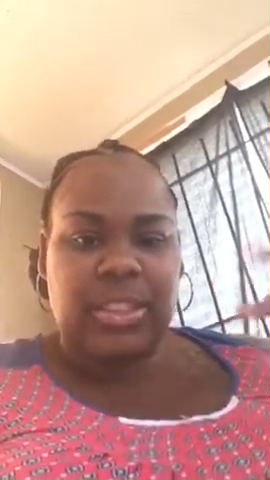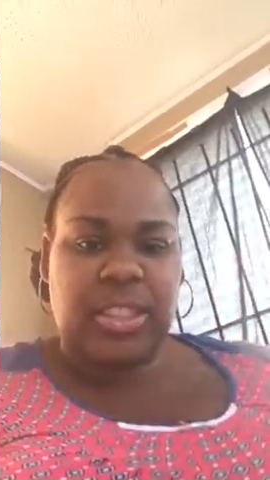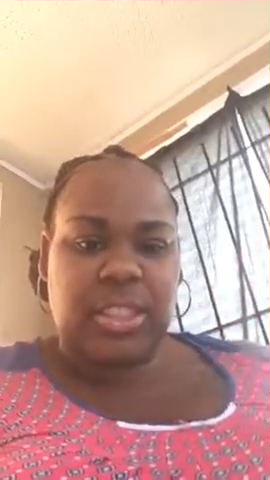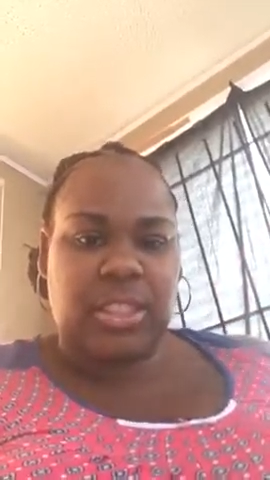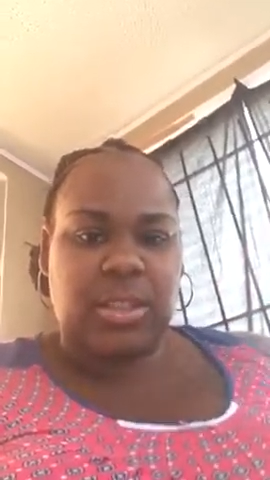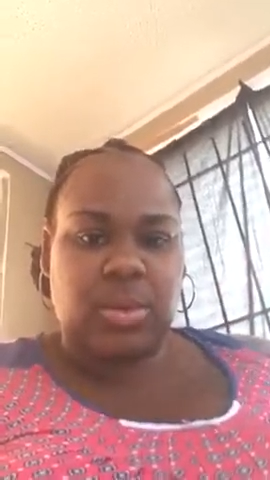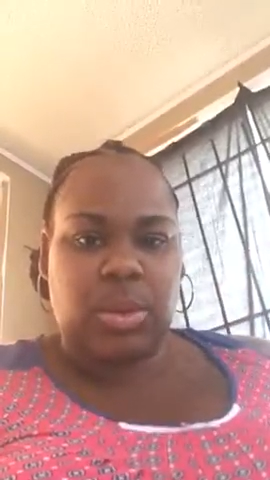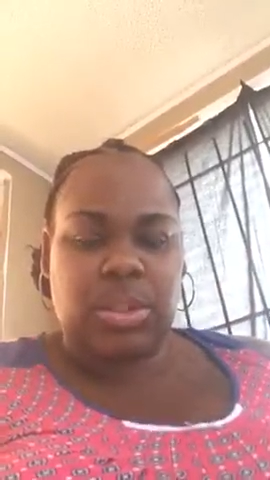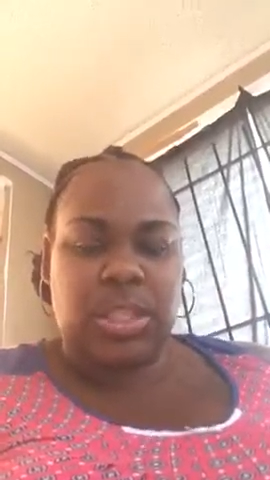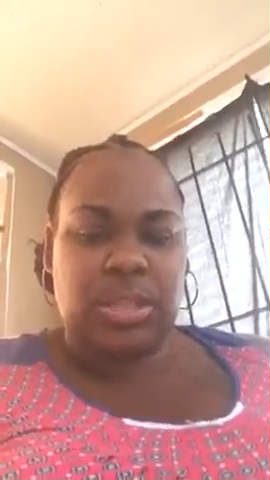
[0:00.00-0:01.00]
the
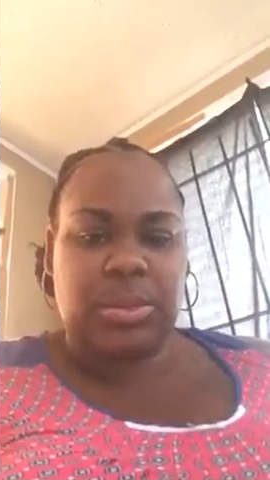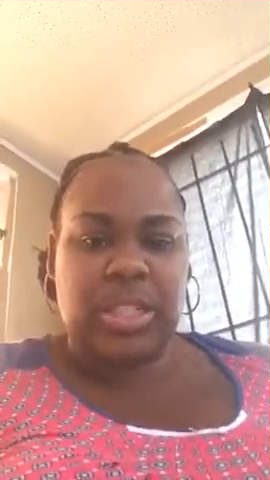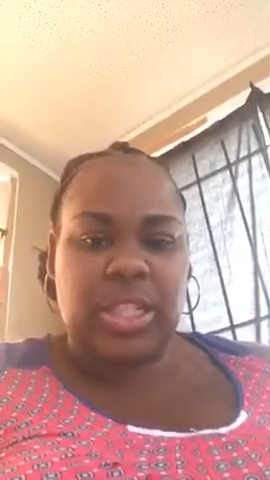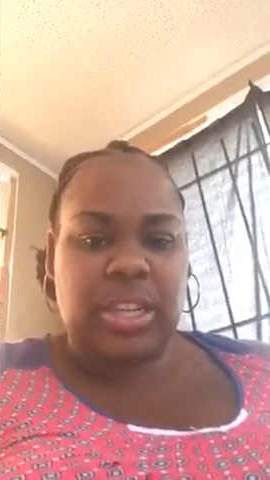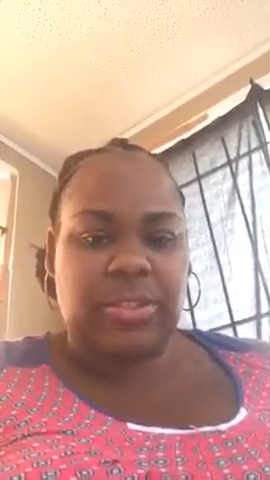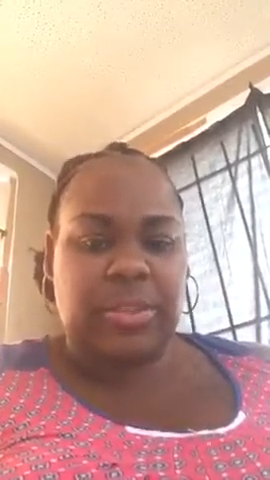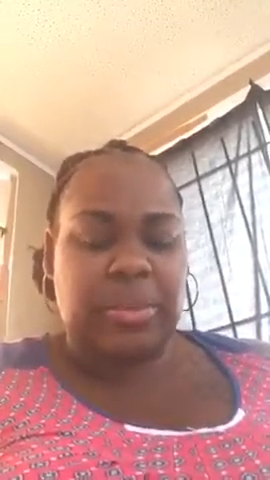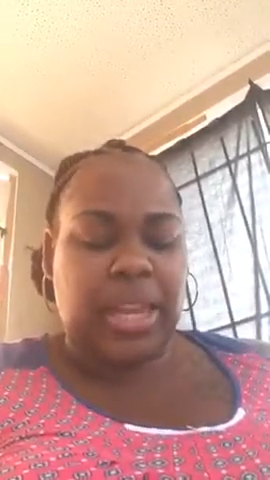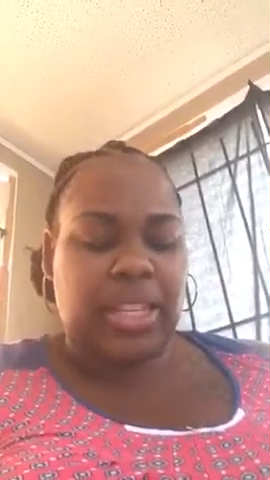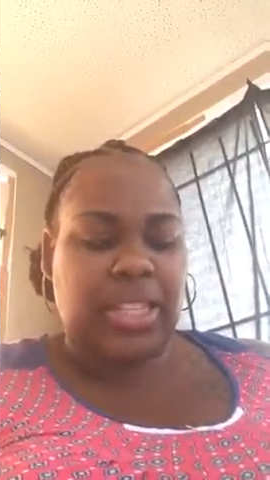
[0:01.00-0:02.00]
rotisserie chicken
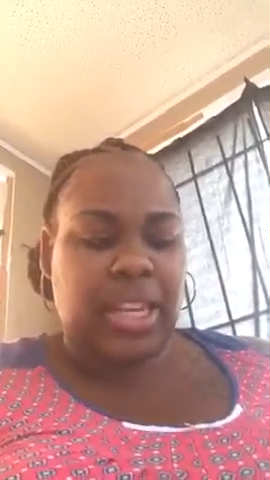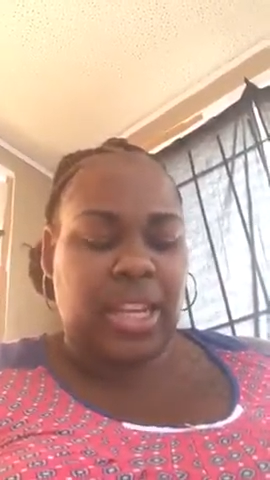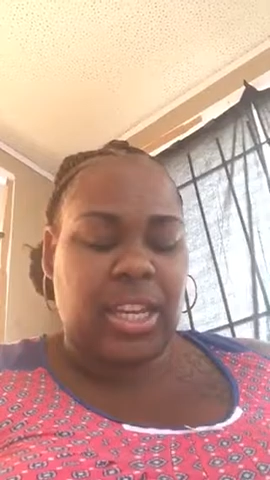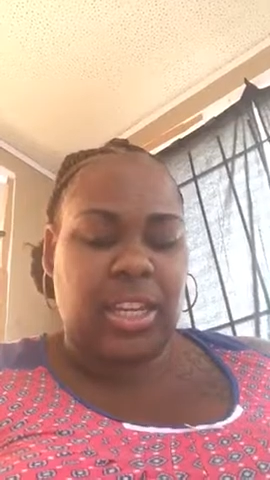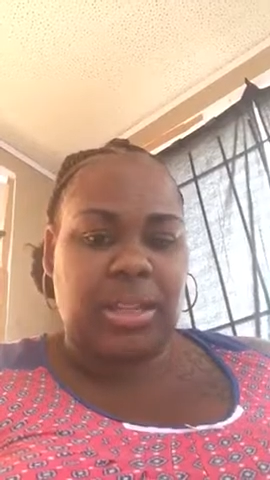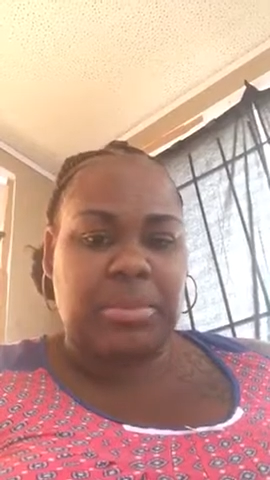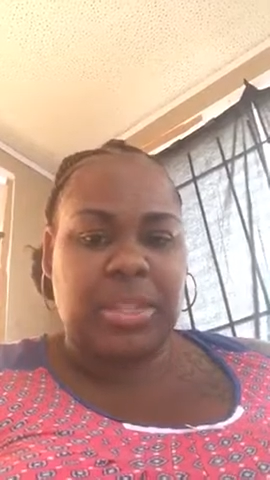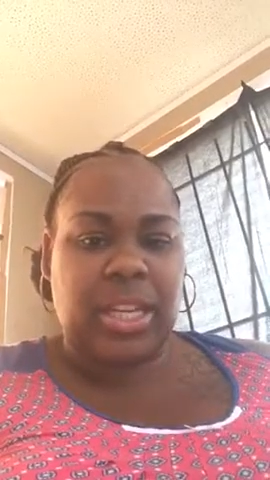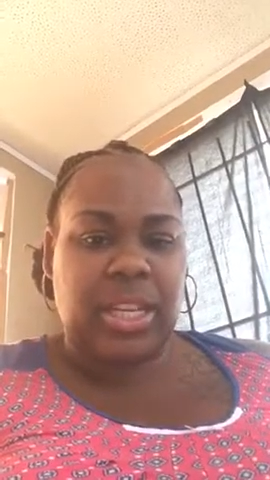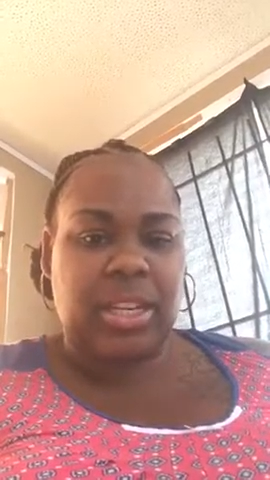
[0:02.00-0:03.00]
from like Sam's,
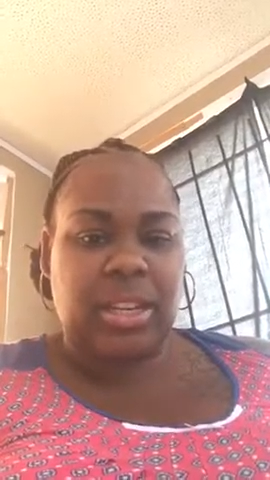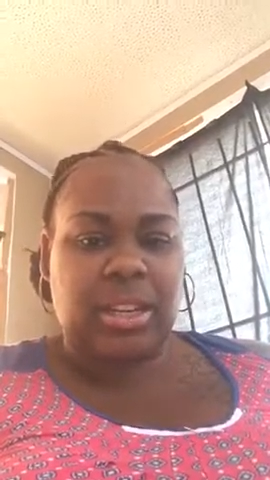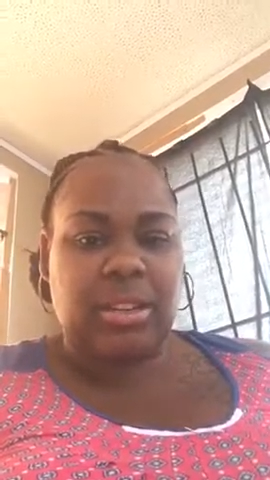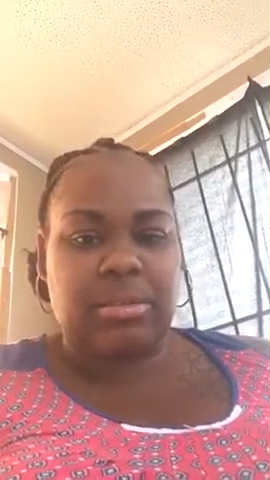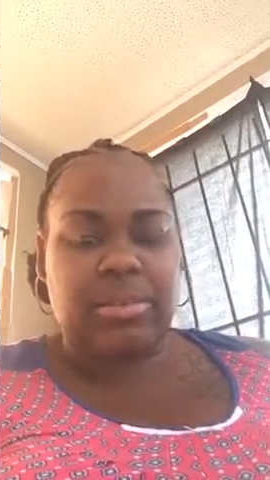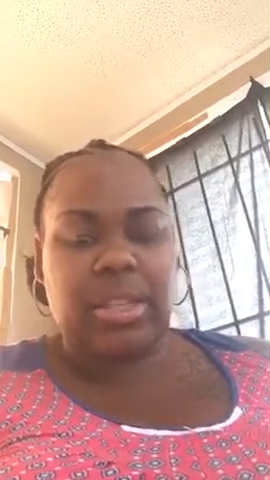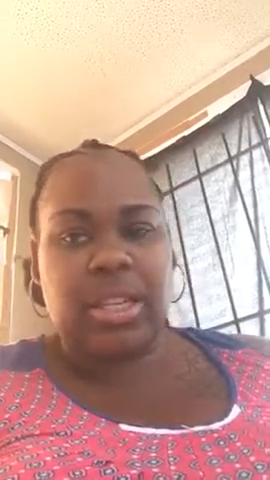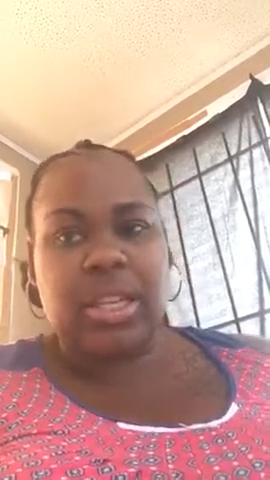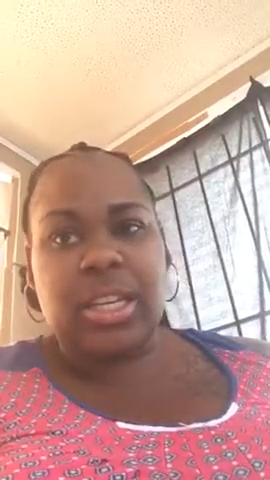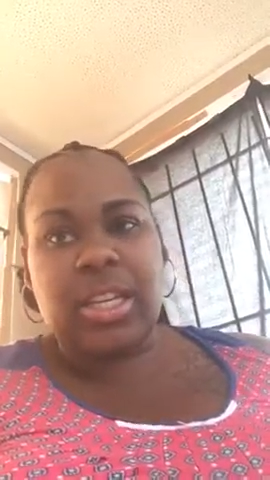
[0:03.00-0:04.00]
cut it up,
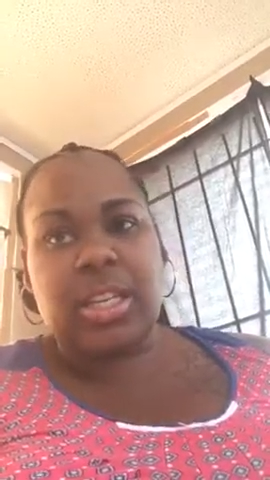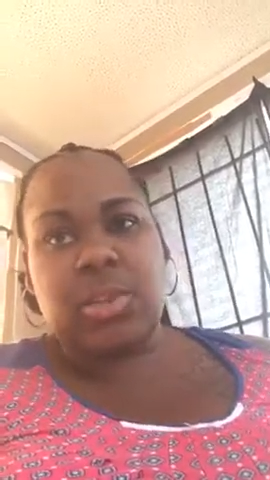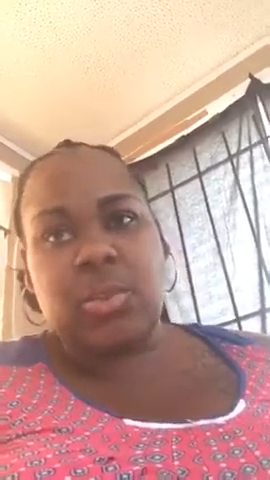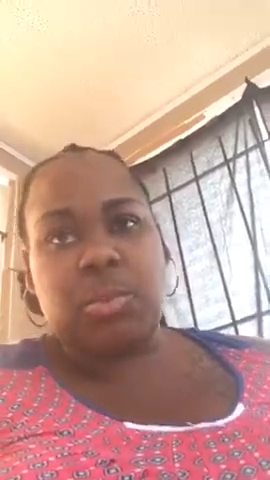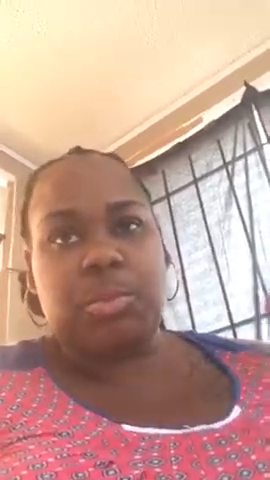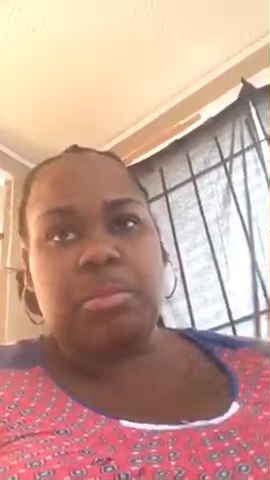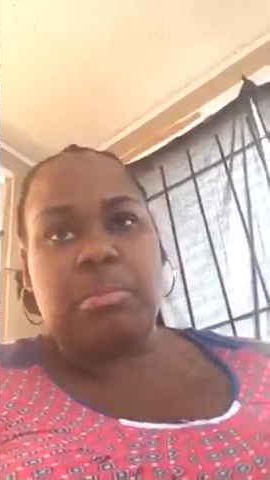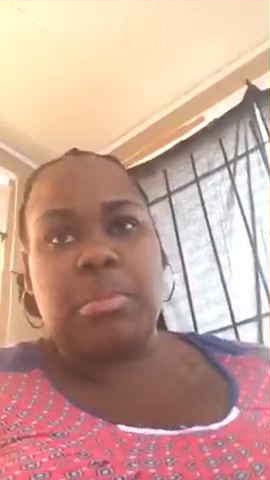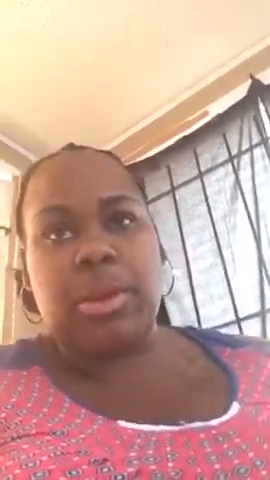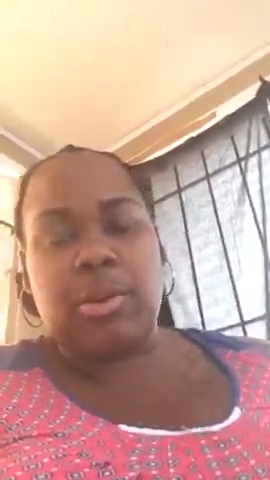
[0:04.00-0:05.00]
little
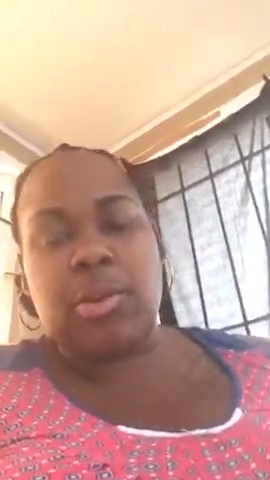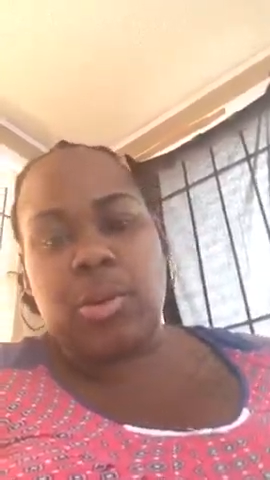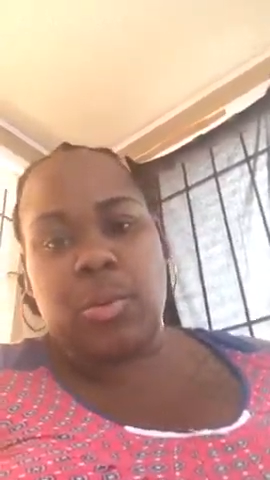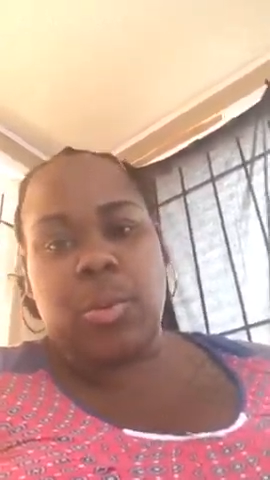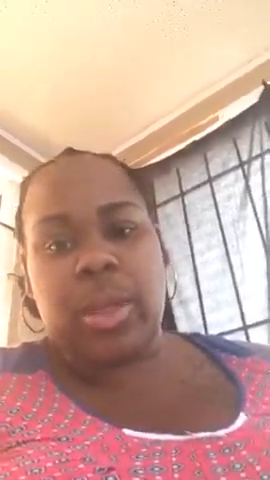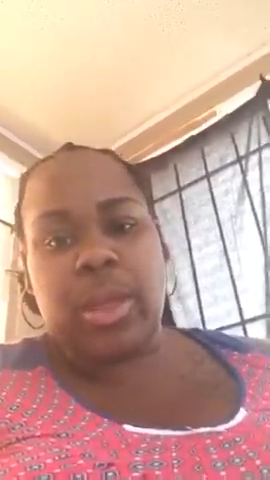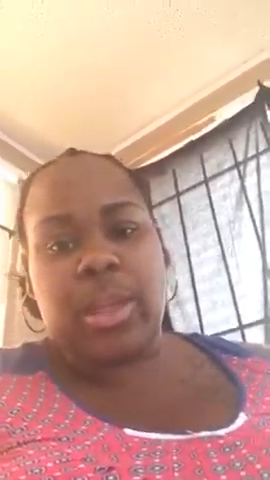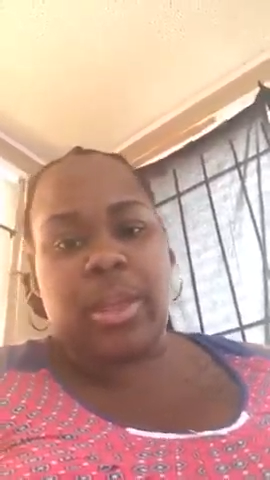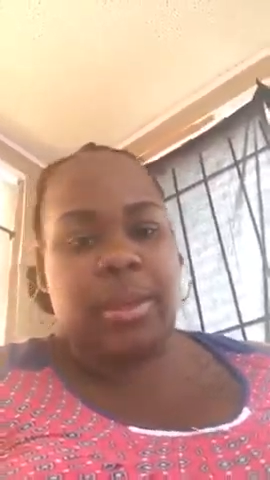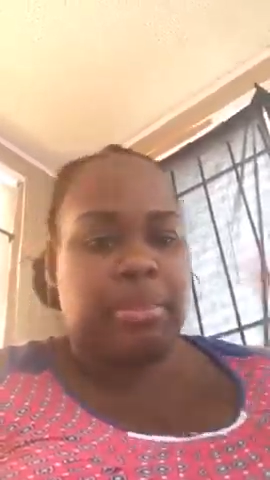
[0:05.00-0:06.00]
Miracle
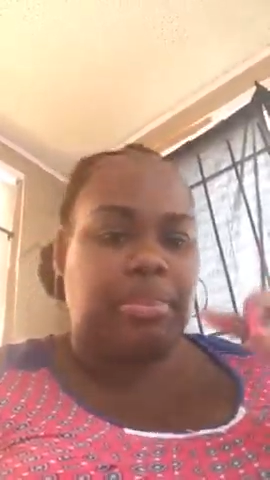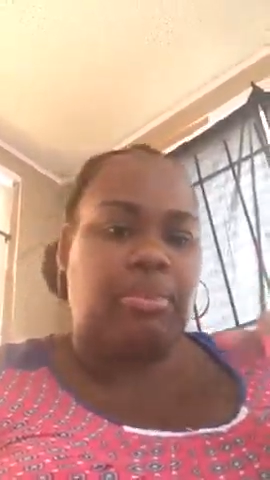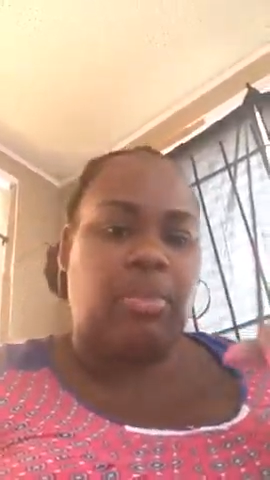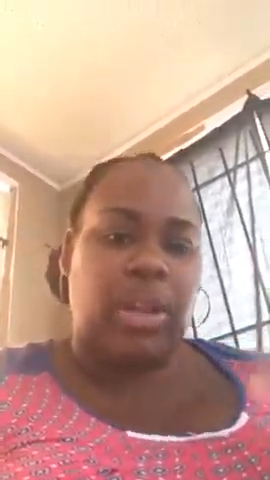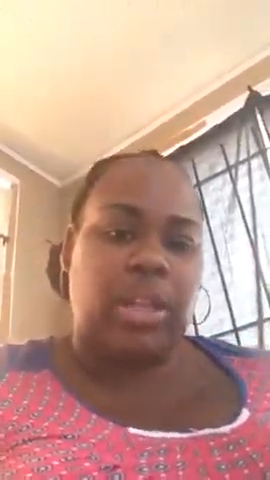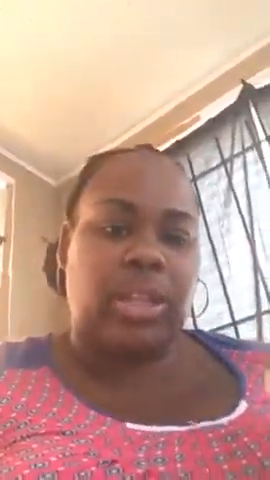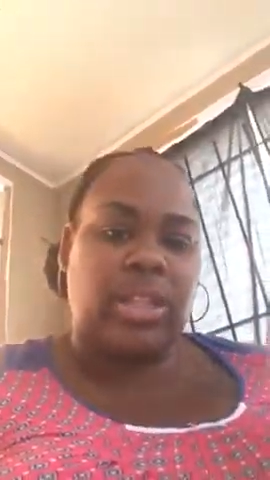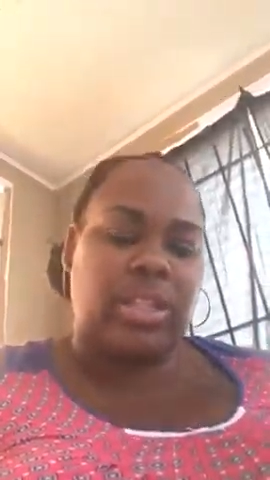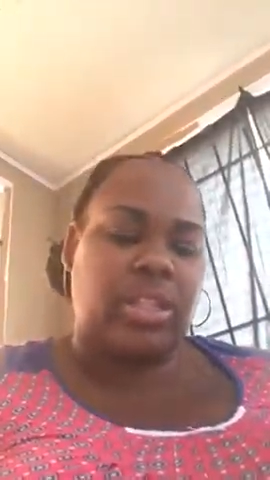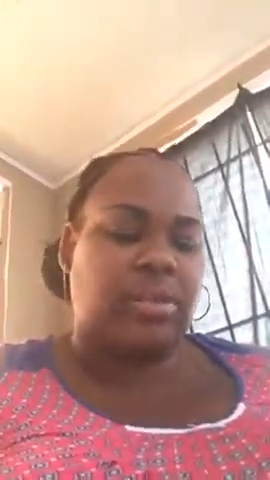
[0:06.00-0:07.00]
Whip,
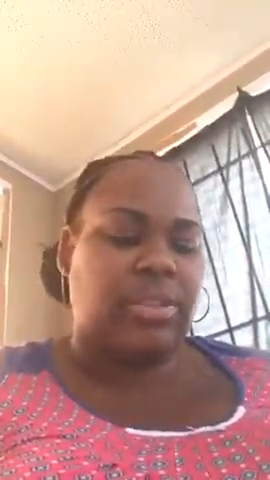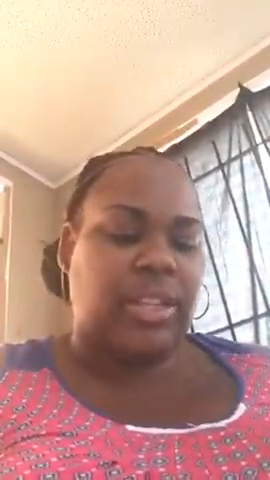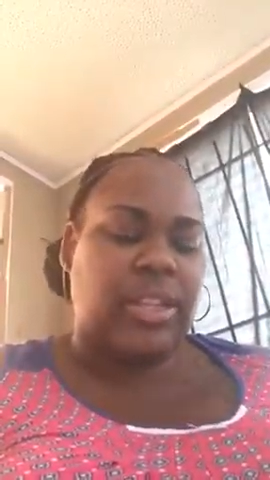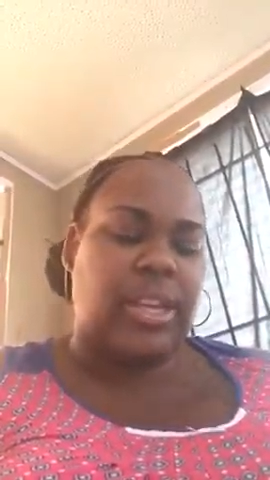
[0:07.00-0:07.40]
relish, stuff like